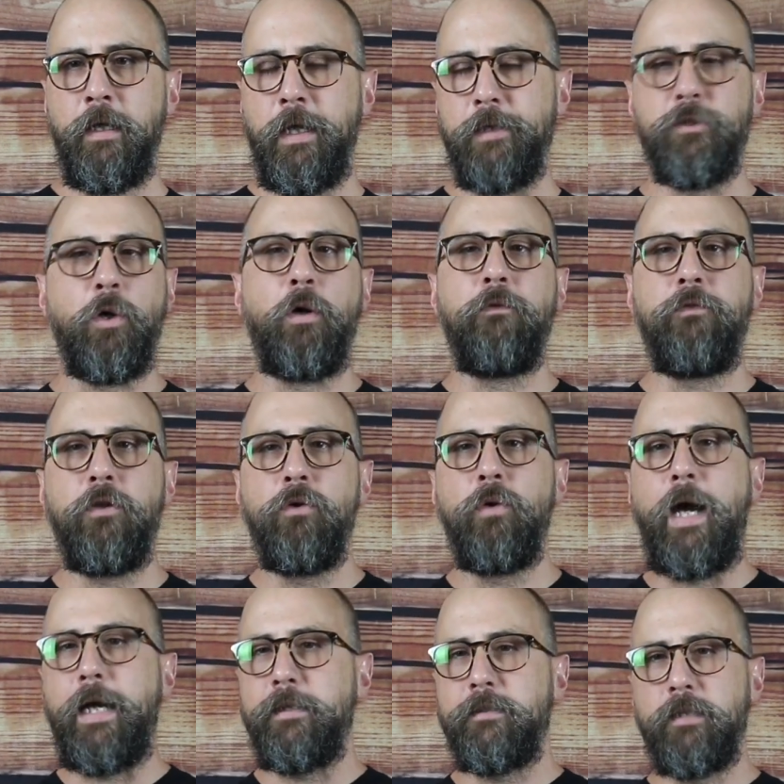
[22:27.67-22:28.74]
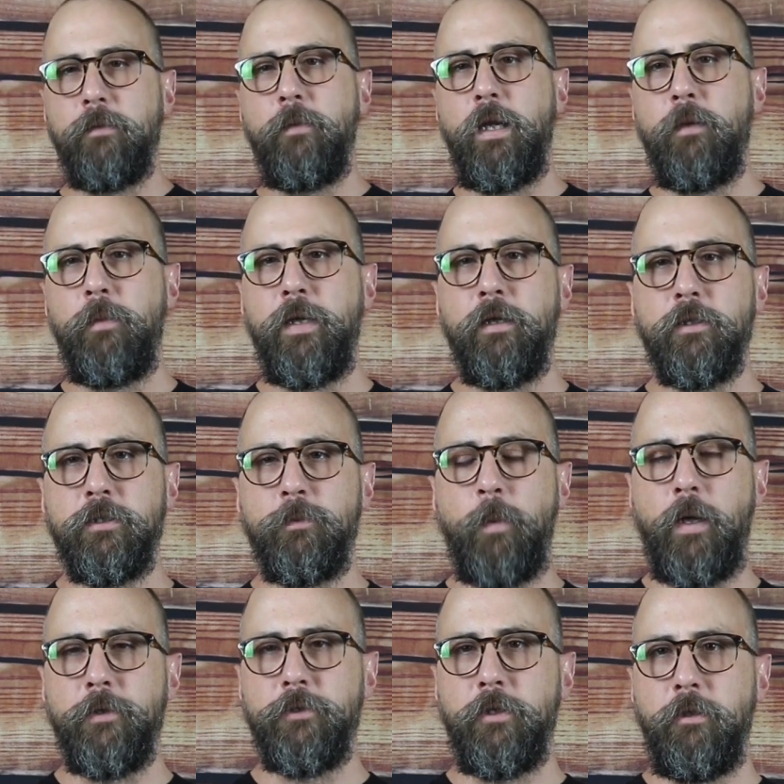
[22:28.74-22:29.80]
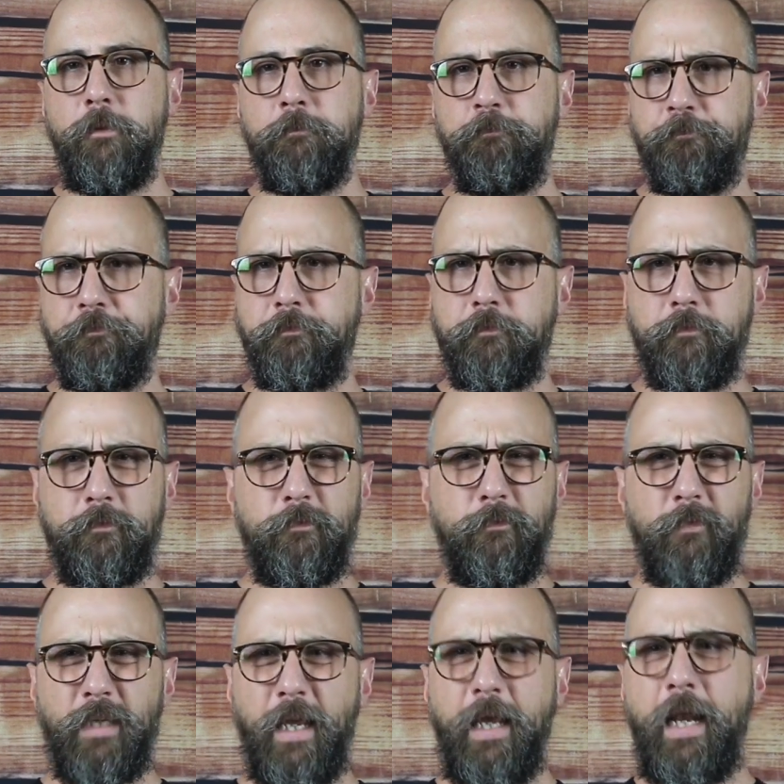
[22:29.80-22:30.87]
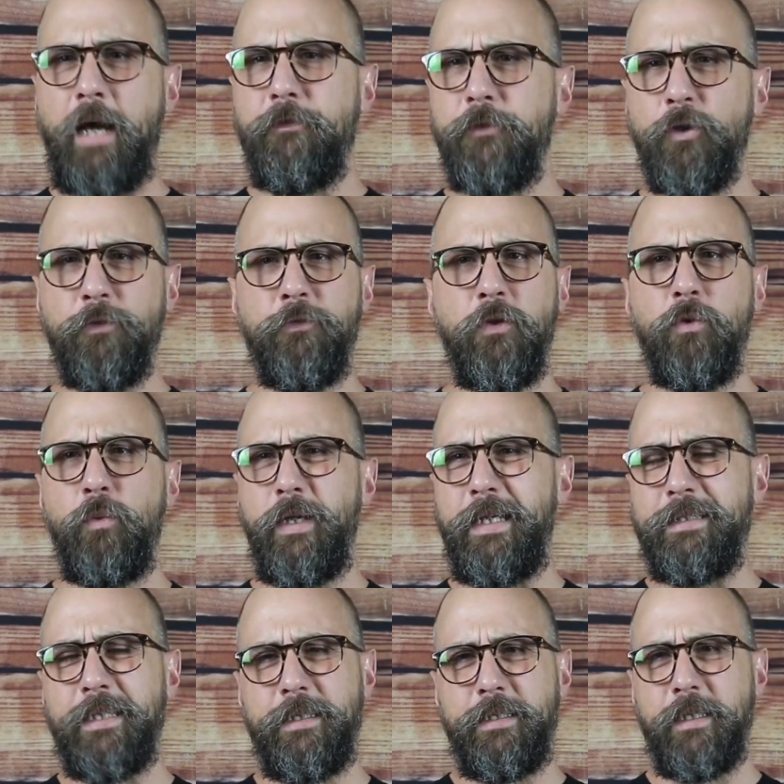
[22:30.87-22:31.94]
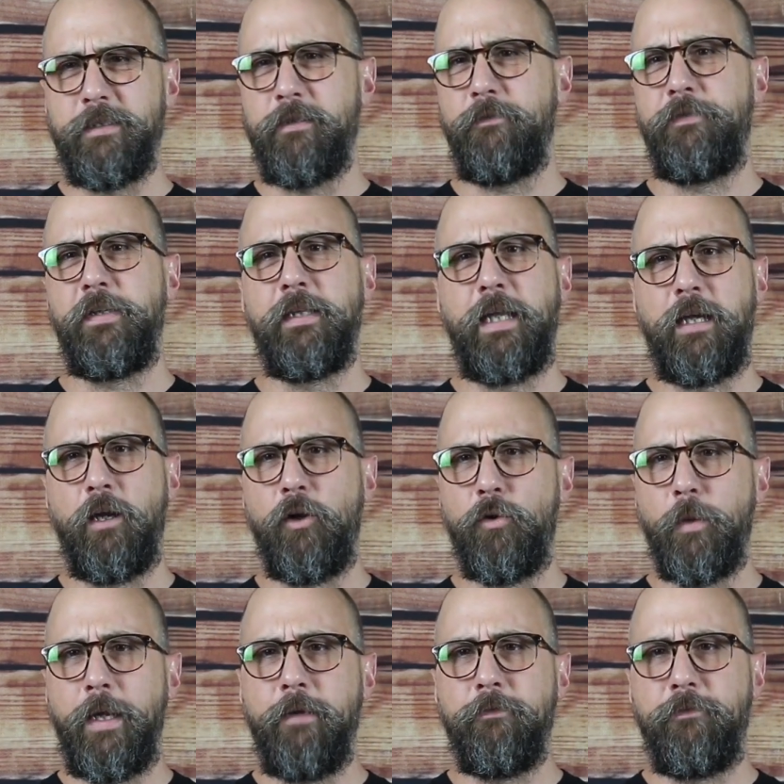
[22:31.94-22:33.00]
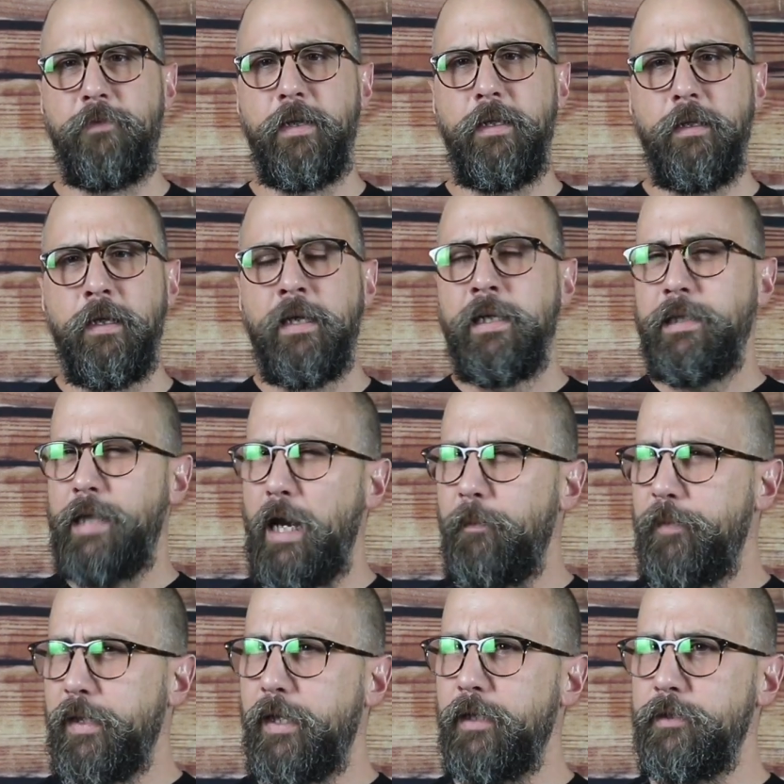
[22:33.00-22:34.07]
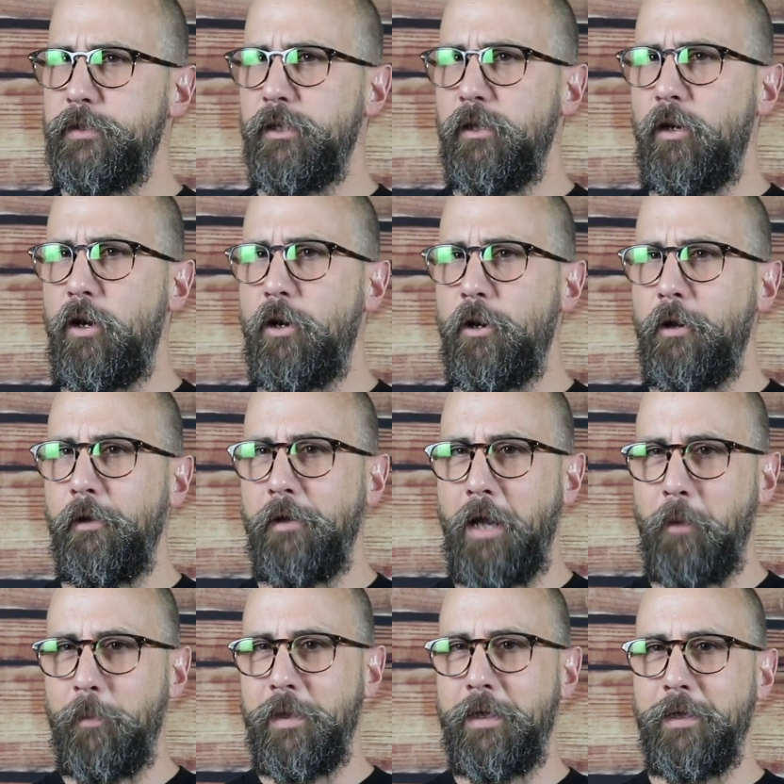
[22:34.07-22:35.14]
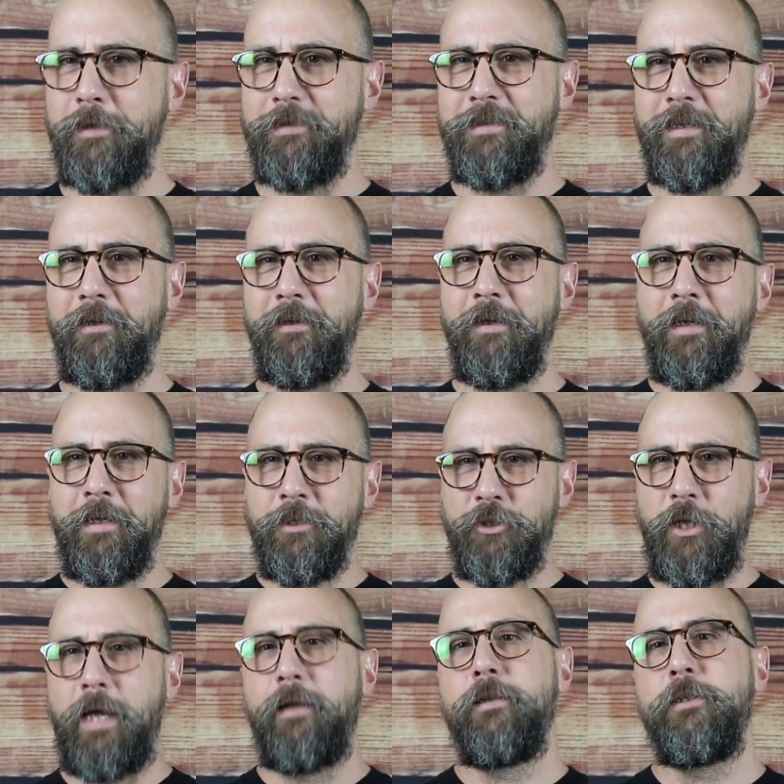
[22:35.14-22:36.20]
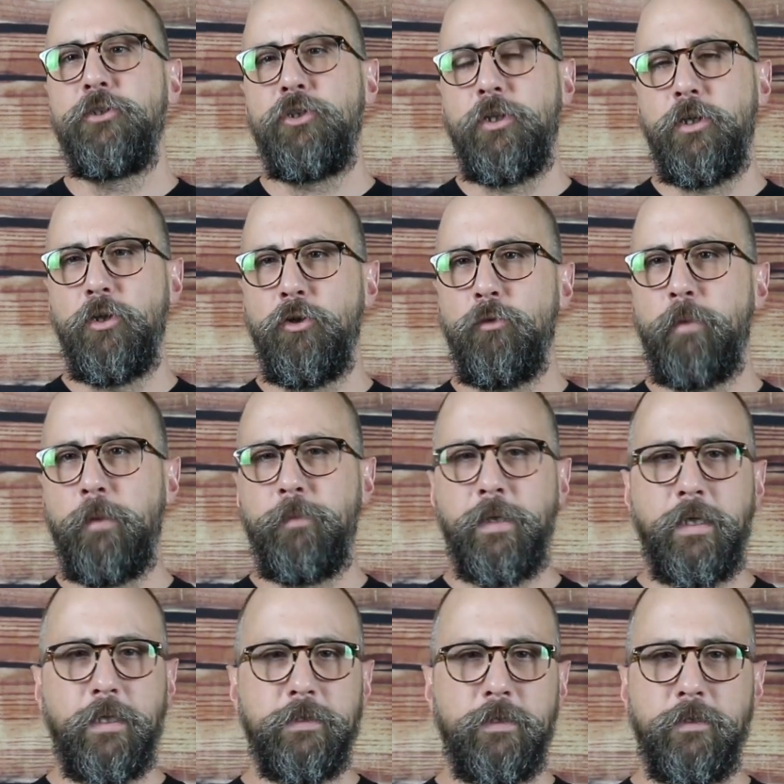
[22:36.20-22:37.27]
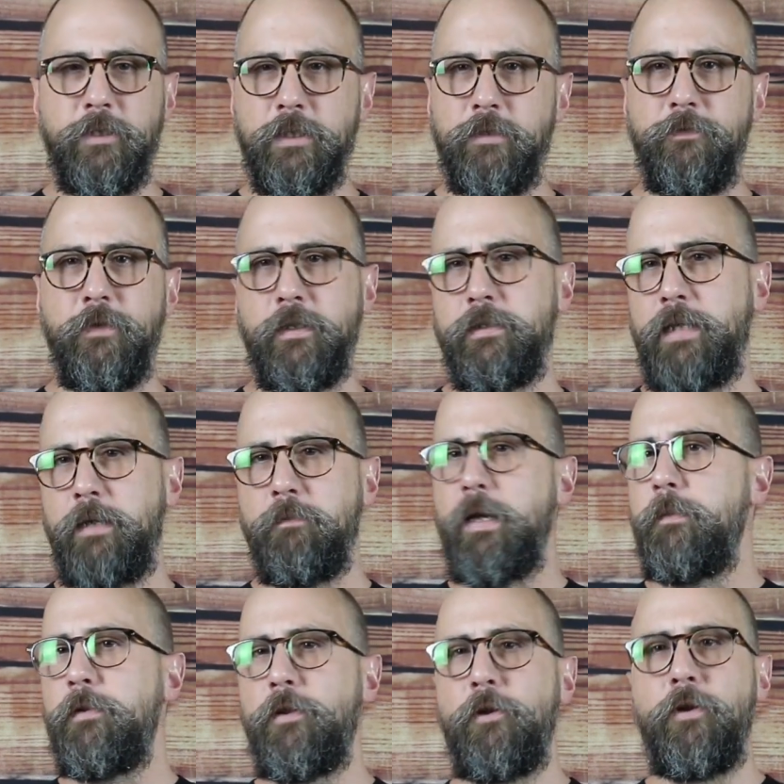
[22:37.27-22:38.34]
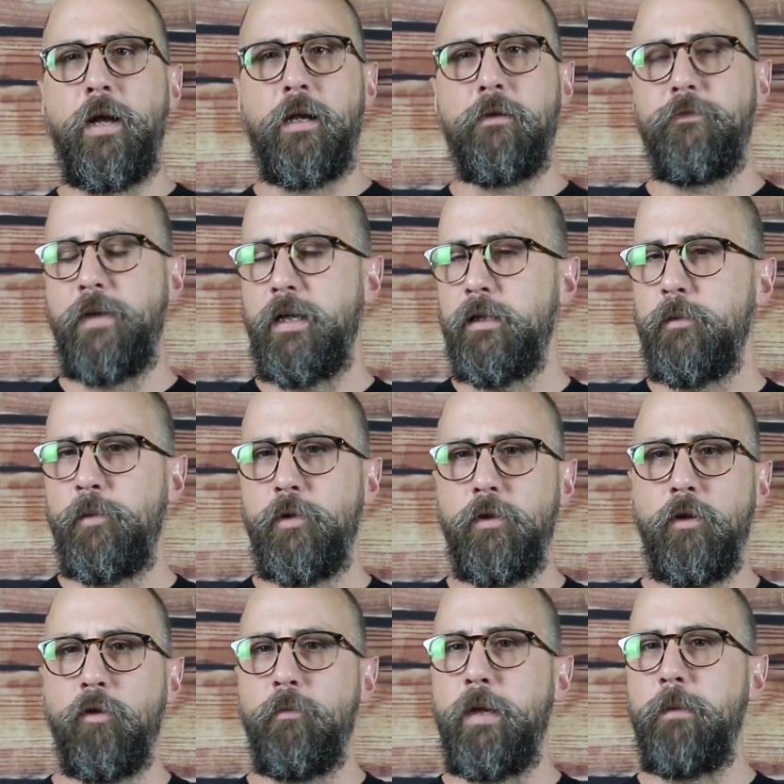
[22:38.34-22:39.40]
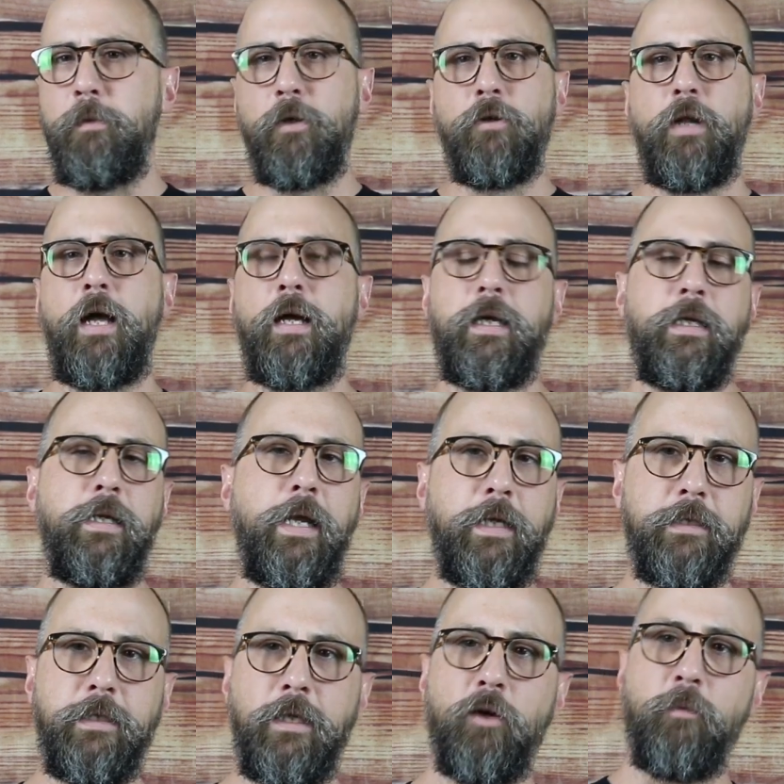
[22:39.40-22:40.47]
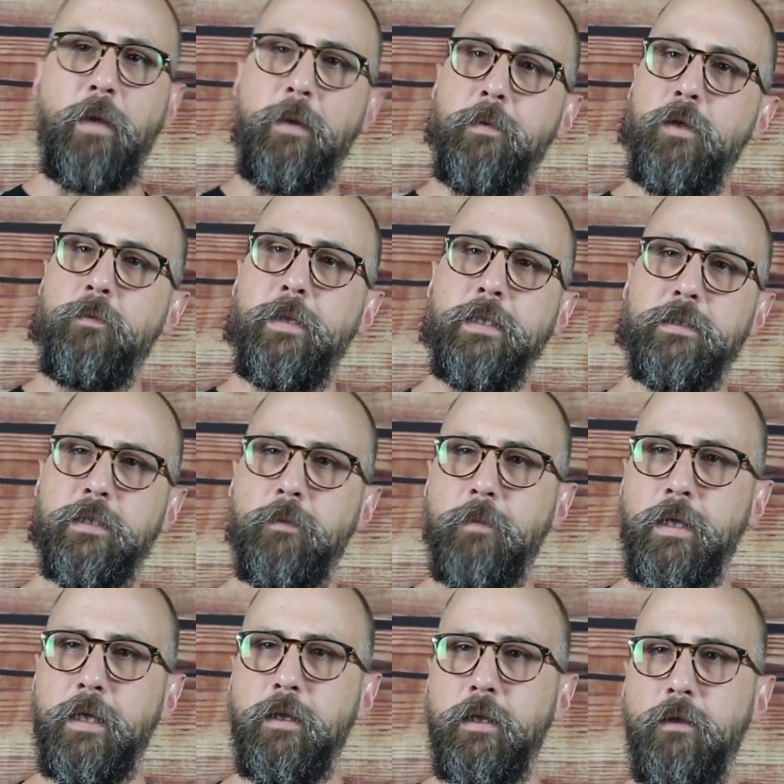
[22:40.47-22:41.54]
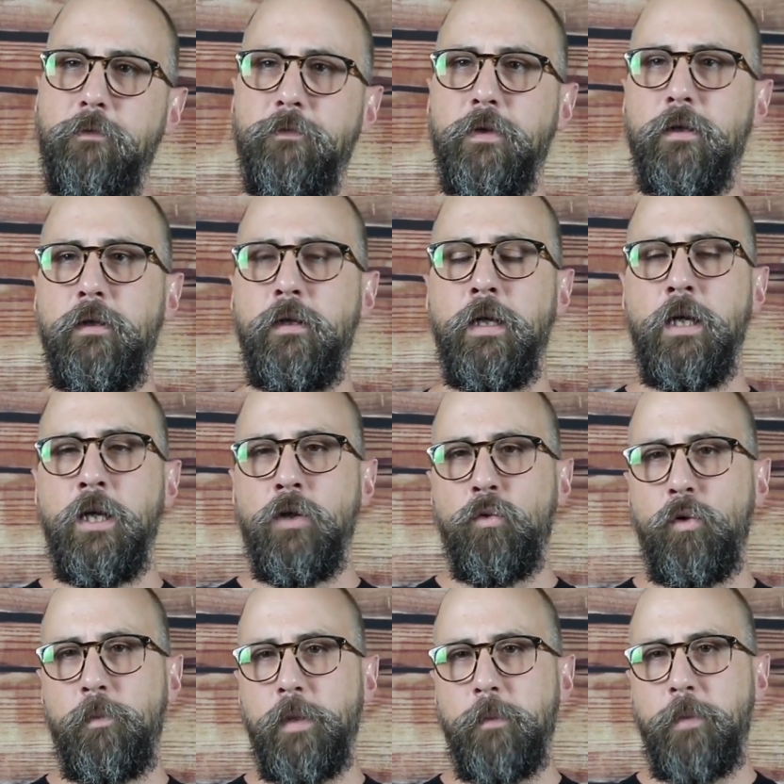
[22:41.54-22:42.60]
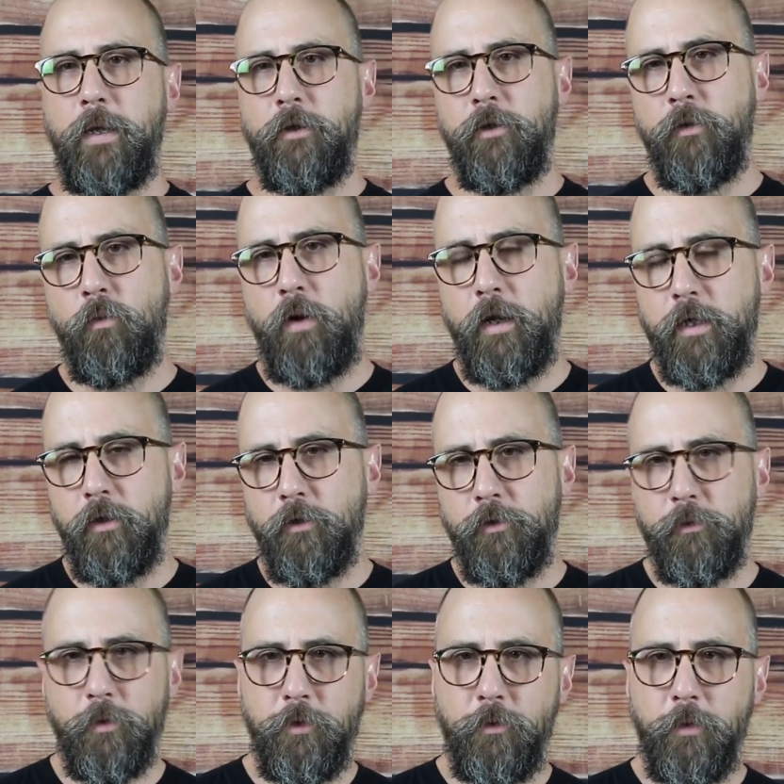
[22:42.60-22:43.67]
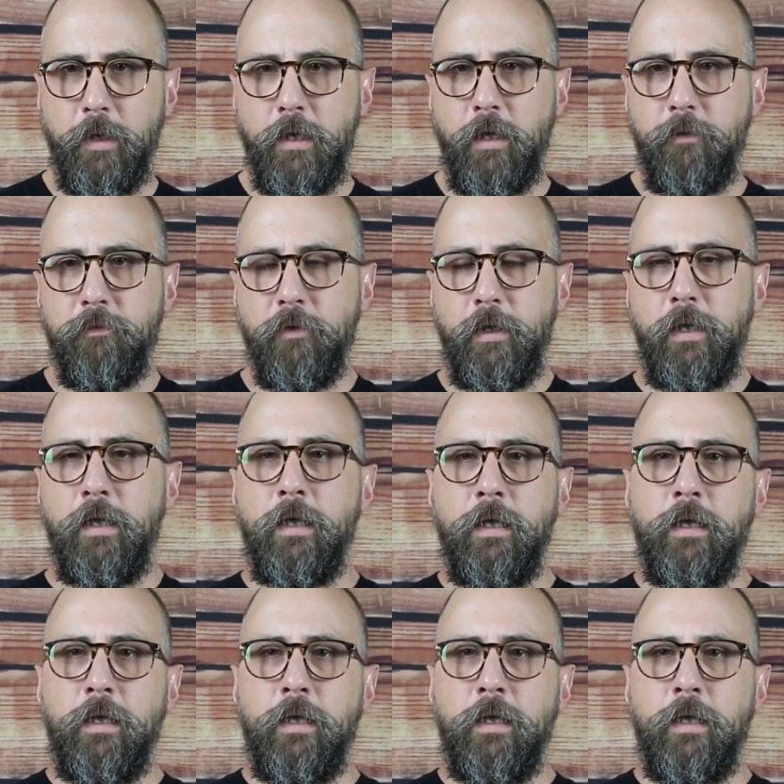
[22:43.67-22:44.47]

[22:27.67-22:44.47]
And so if you ask somebody to be your sponsor, and after a few weeks, it doesn't feel like a great fit, not because they're hard, not because they're challenging you, but because it just feels like maybe they're not available, or maybe you're not connecting, or maybe you meet somebody that you feel would be better to walk you on the road to recovery,